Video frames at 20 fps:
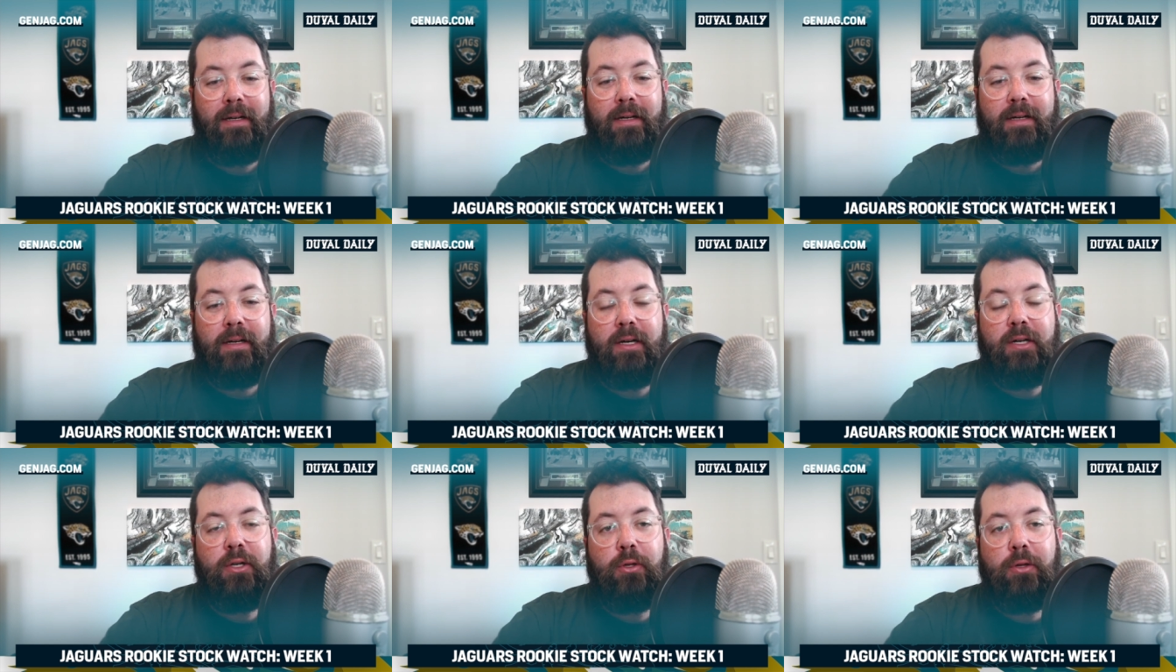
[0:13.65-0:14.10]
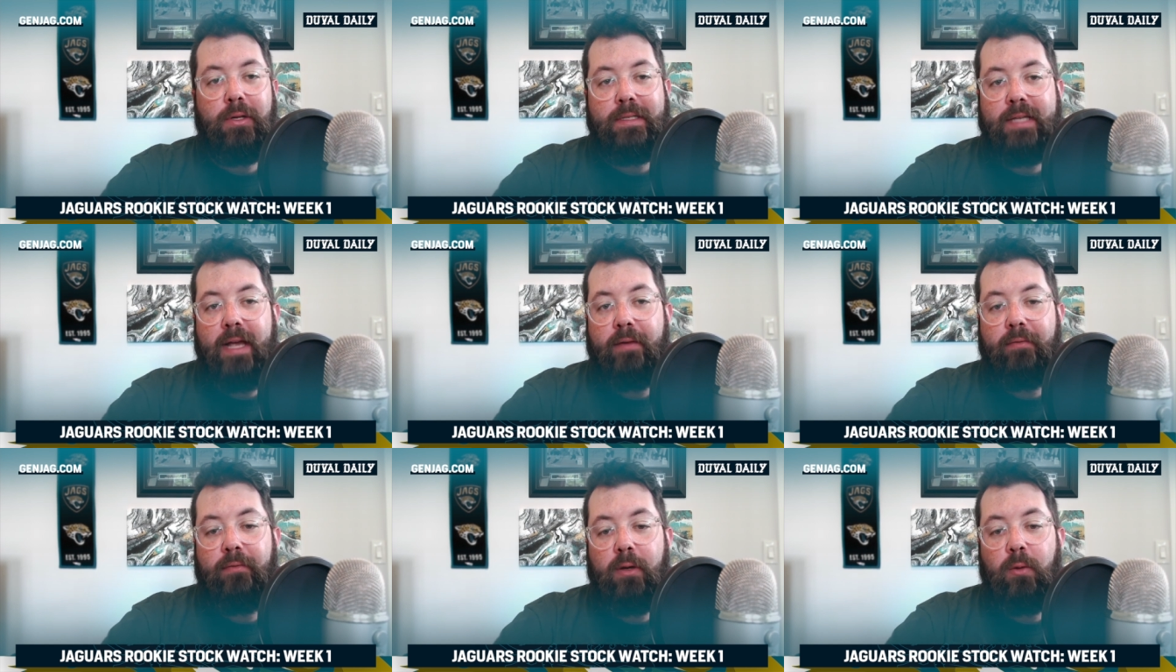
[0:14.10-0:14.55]
Going to do this
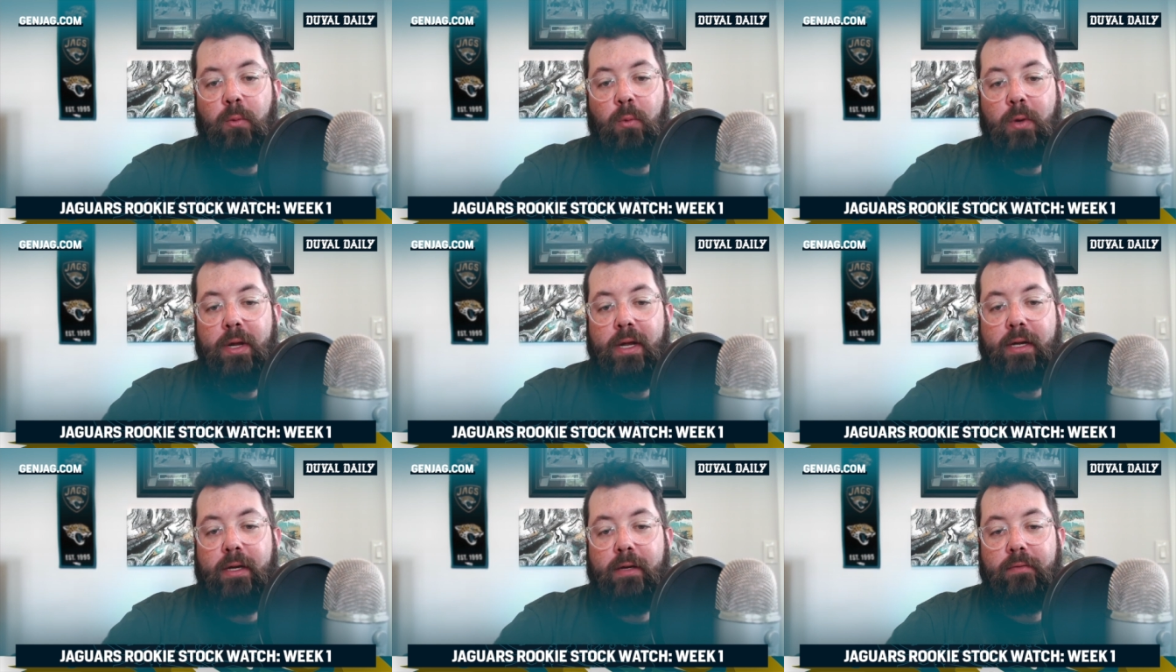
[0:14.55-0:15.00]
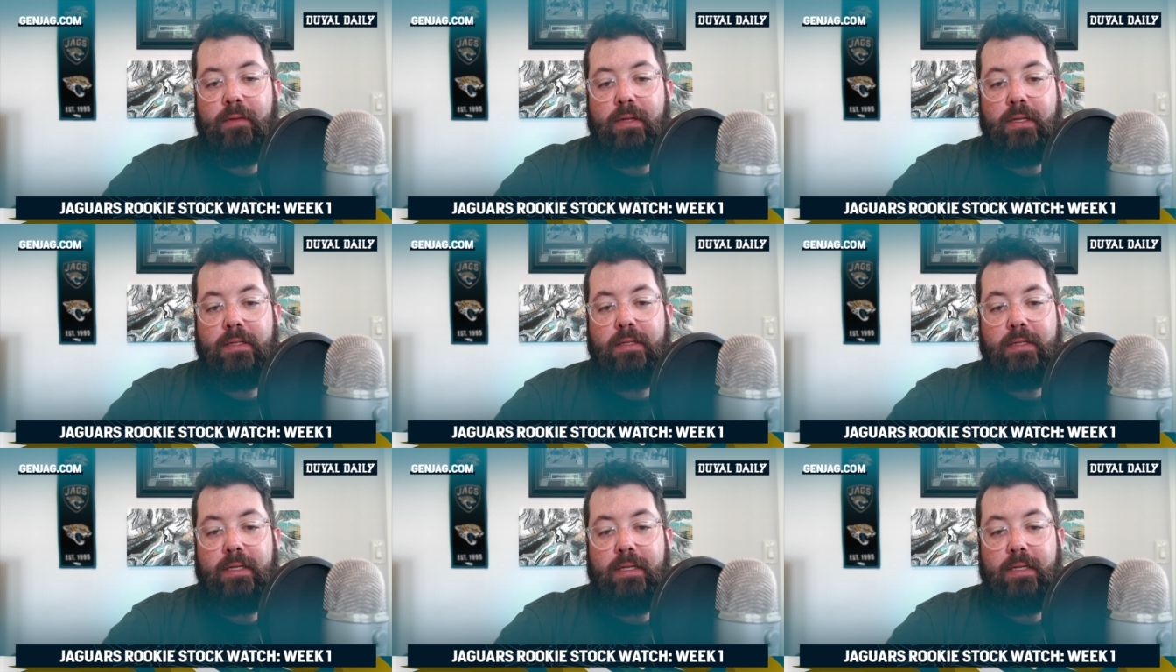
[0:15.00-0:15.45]
every week of the
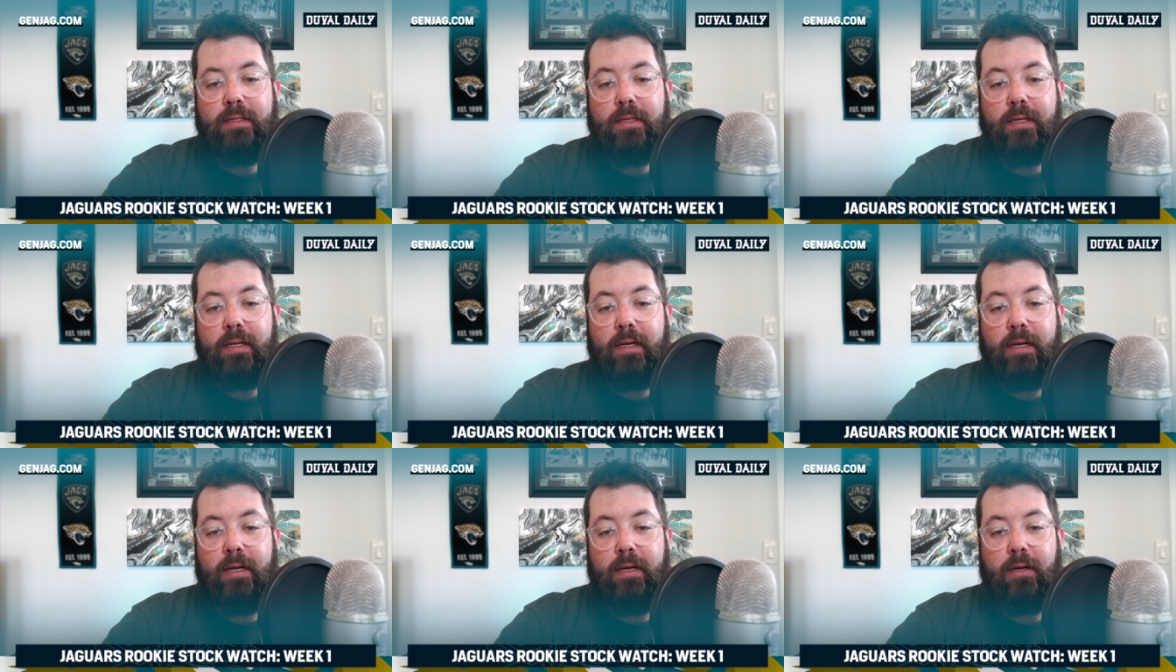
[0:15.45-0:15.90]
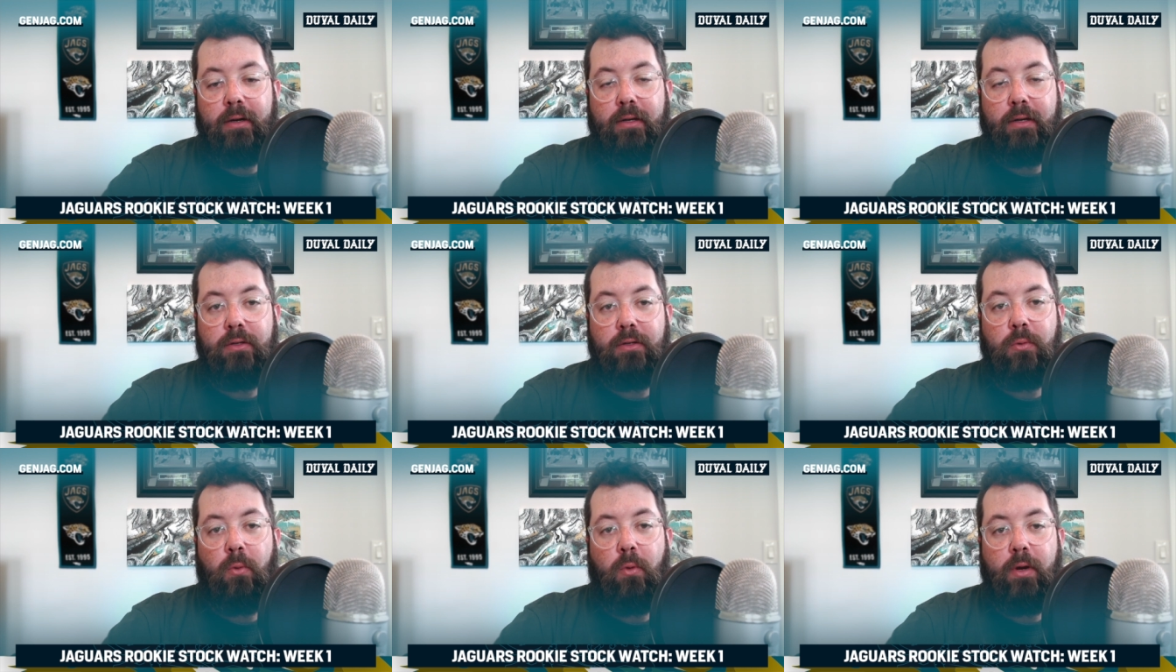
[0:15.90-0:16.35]
season here
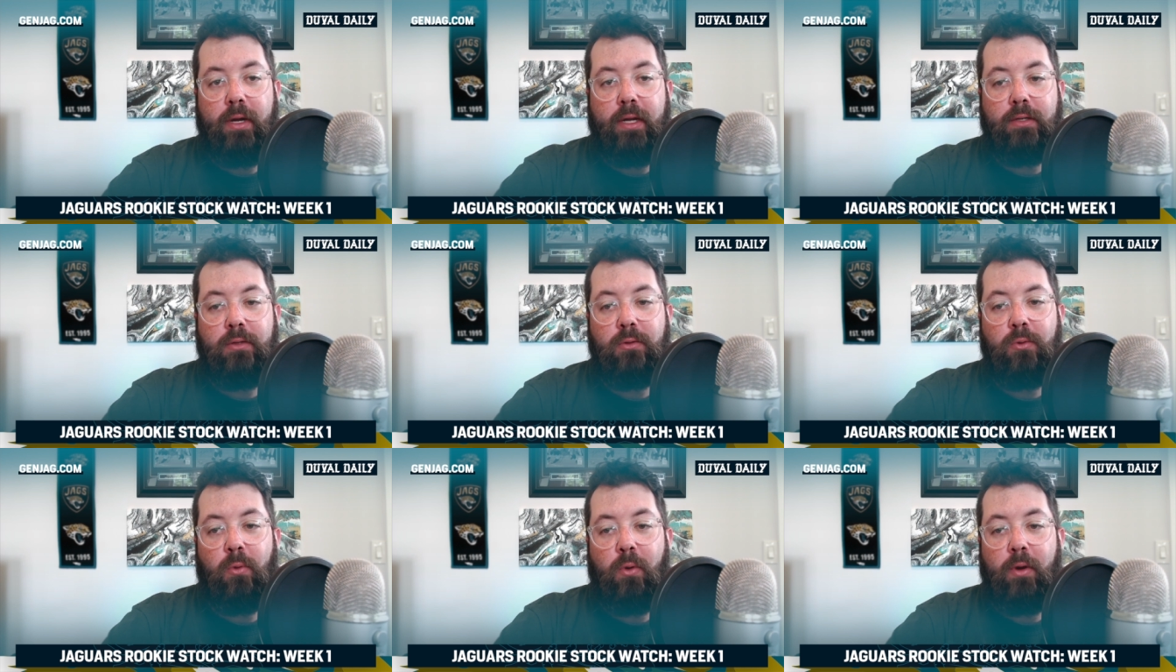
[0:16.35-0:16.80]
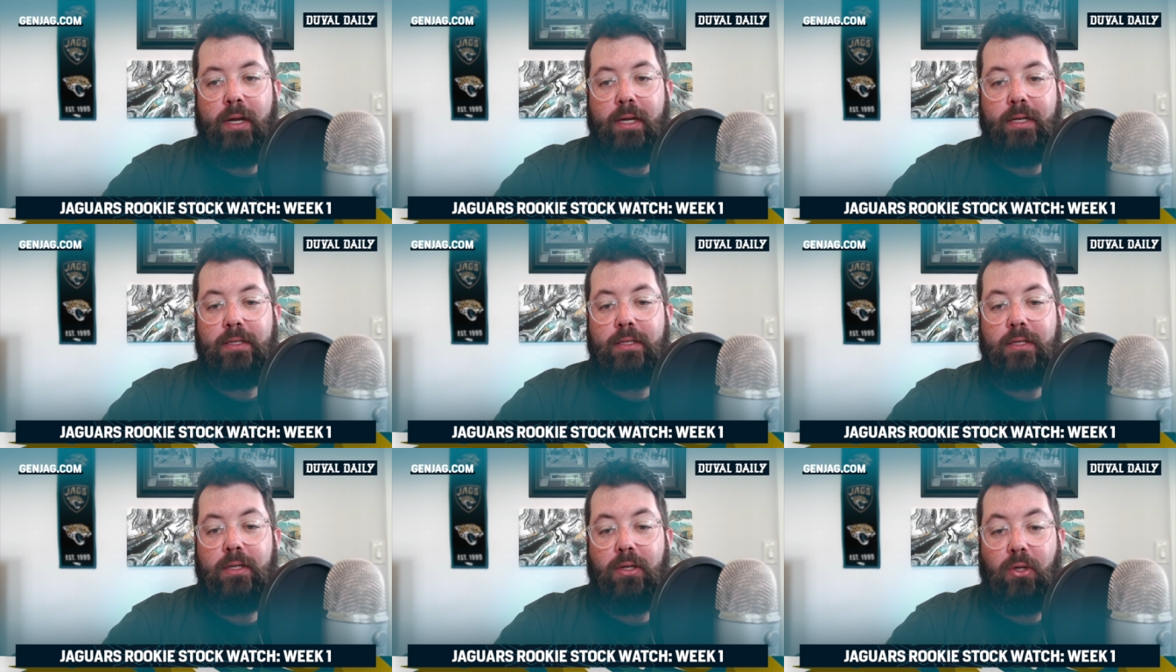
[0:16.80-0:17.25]
in
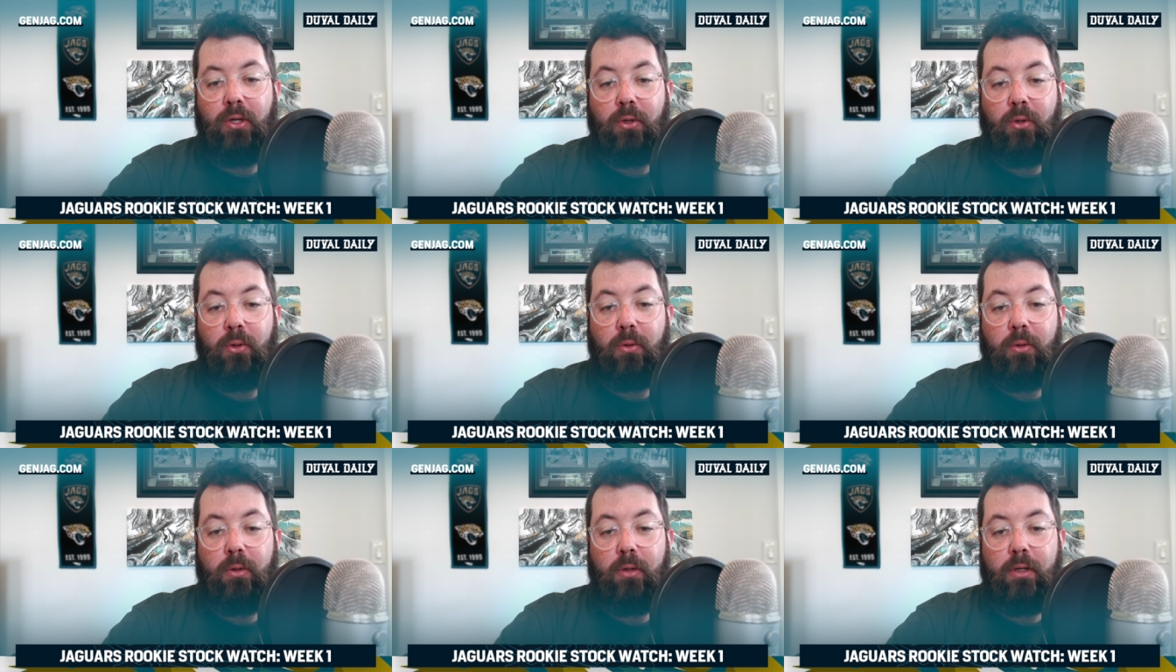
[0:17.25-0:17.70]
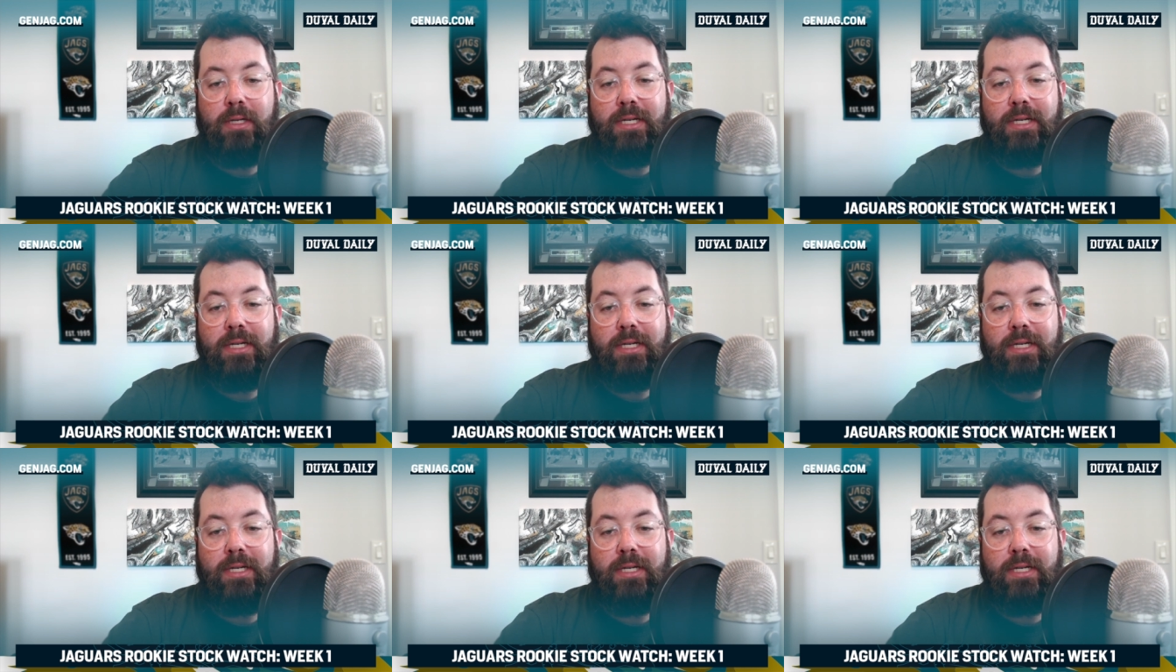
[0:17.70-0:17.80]
2022